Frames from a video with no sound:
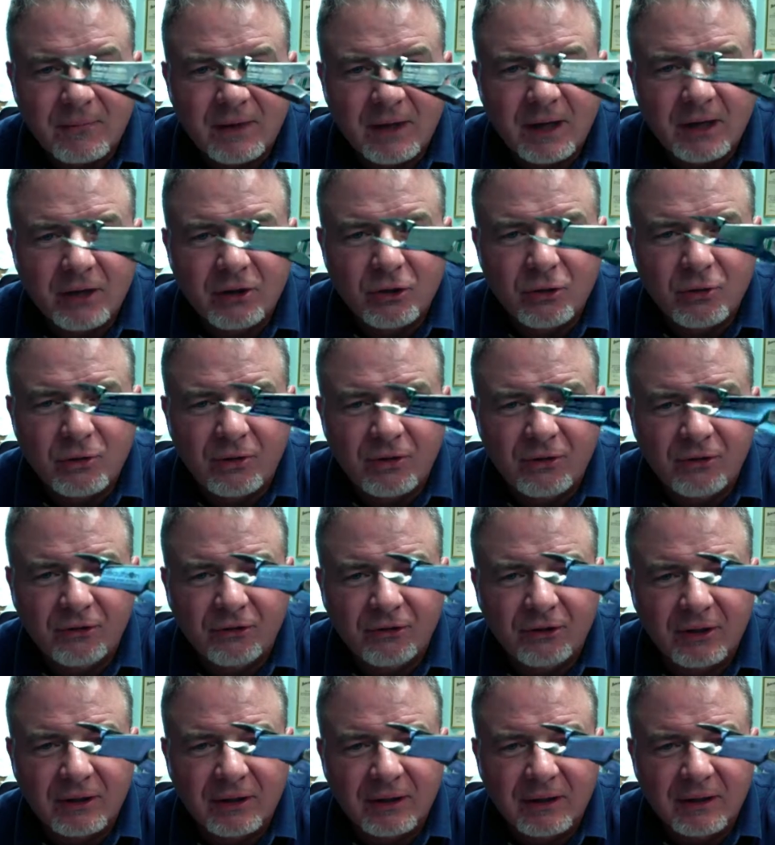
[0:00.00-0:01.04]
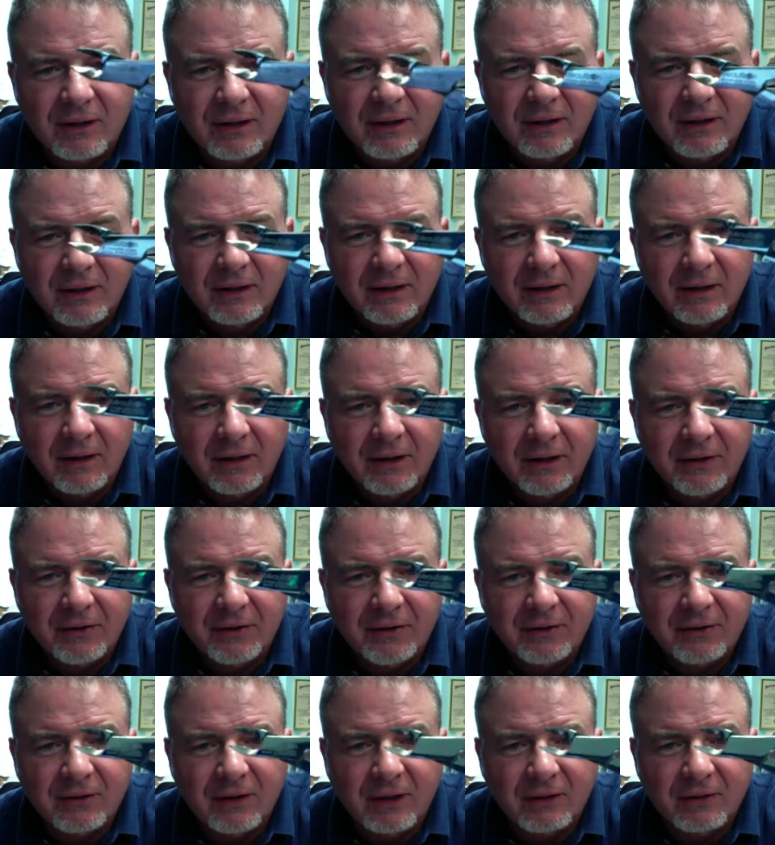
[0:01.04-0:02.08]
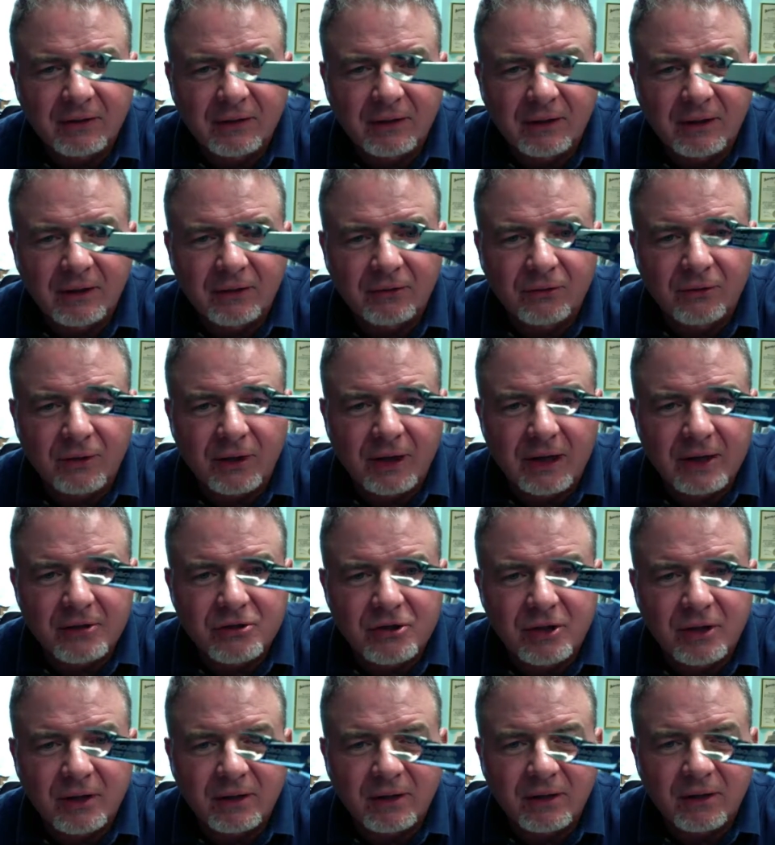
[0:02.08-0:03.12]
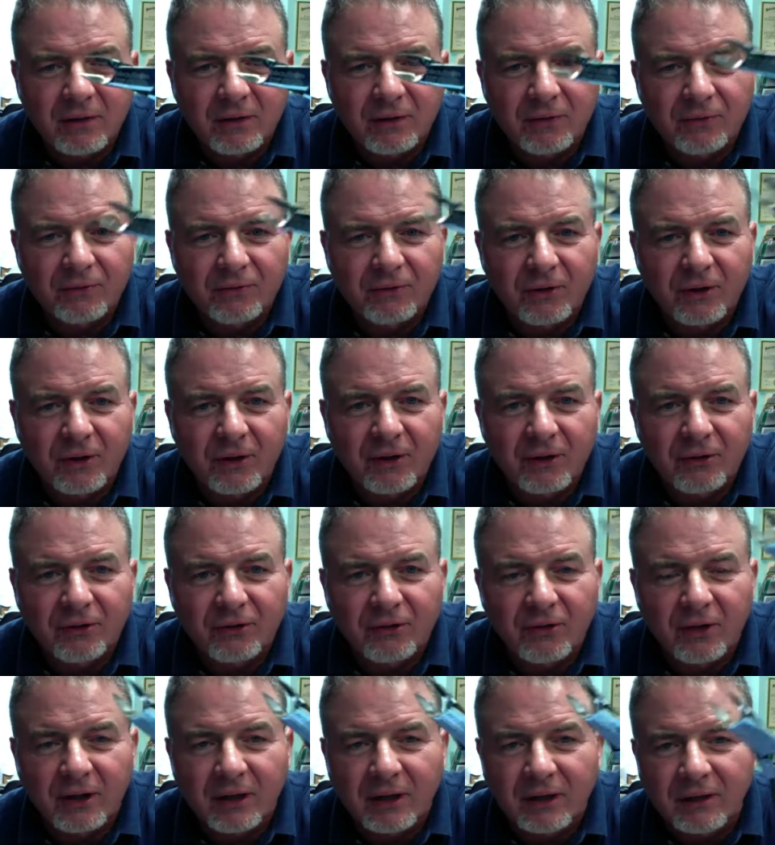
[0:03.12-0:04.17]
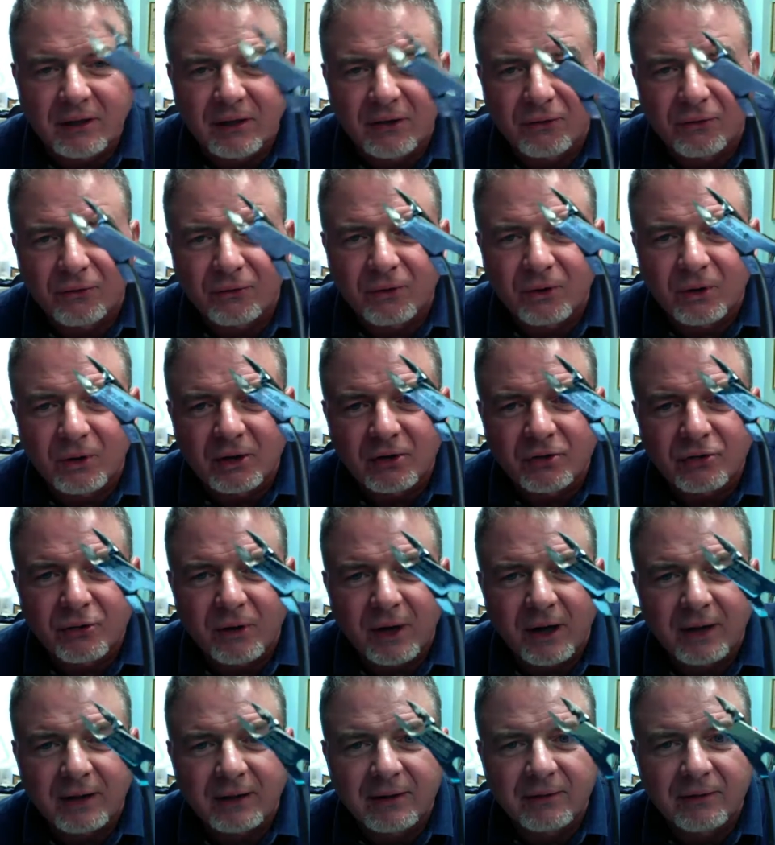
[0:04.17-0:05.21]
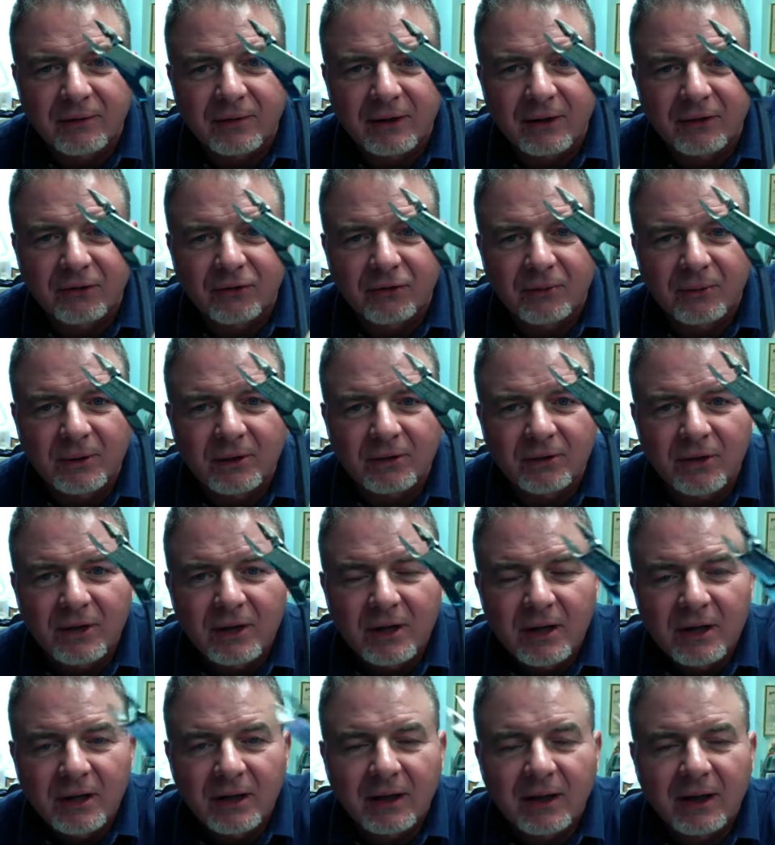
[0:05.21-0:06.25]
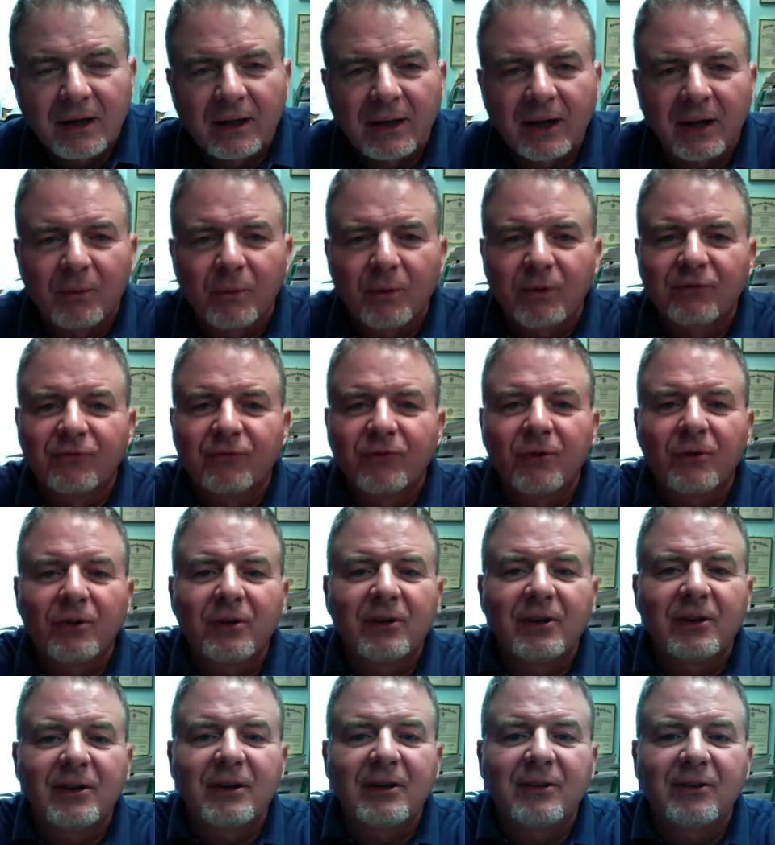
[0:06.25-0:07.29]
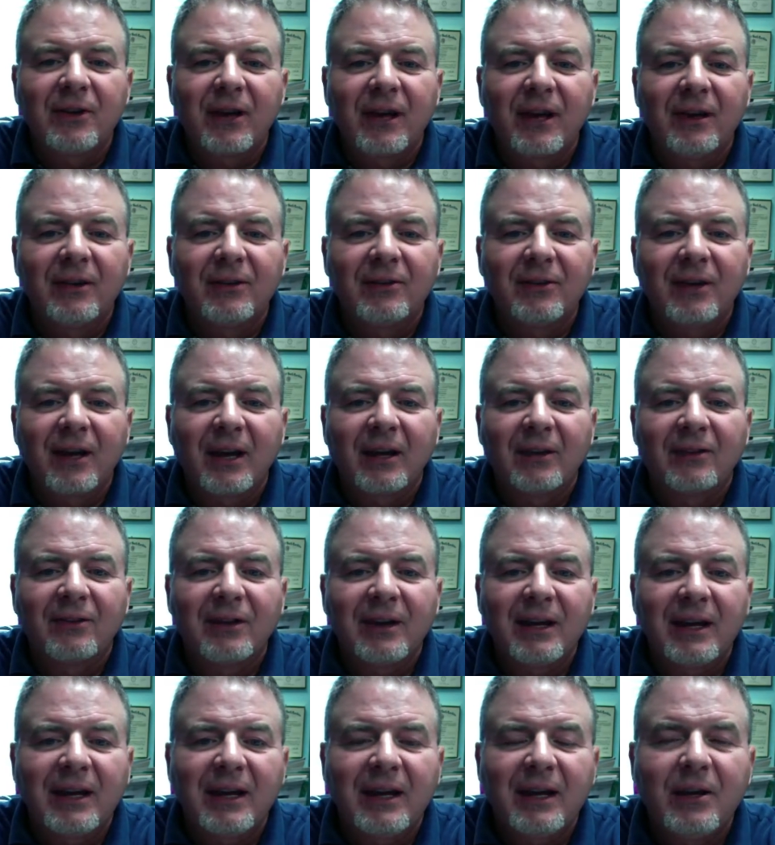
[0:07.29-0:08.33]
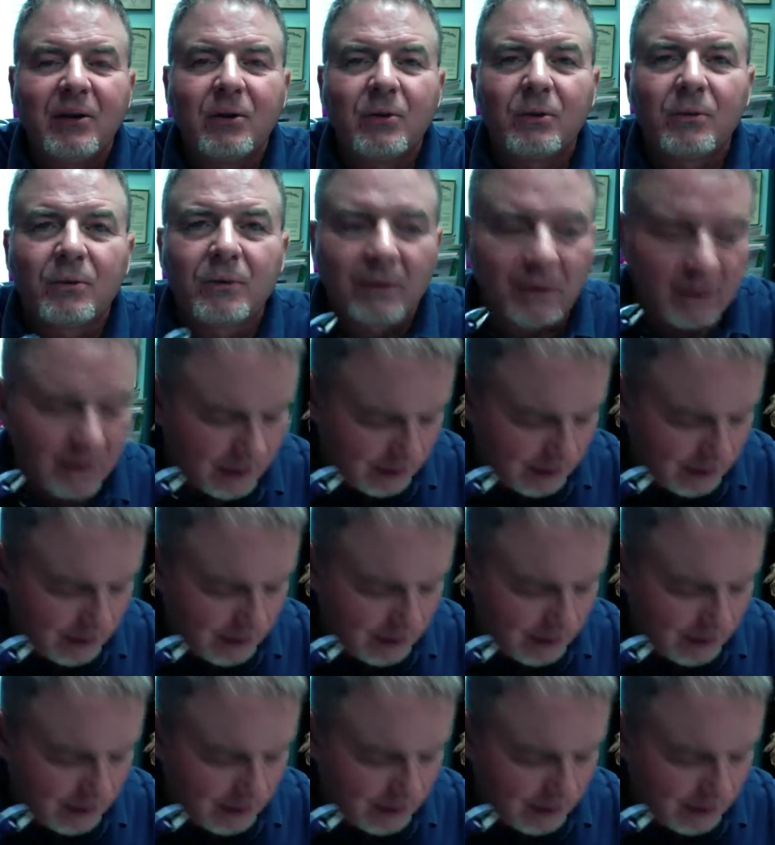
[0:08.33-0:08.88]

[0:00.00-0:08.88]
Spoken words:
And you can see it's got the laser etching there on the front of this thing. These are very attractive instruments. They refer to these as eagle.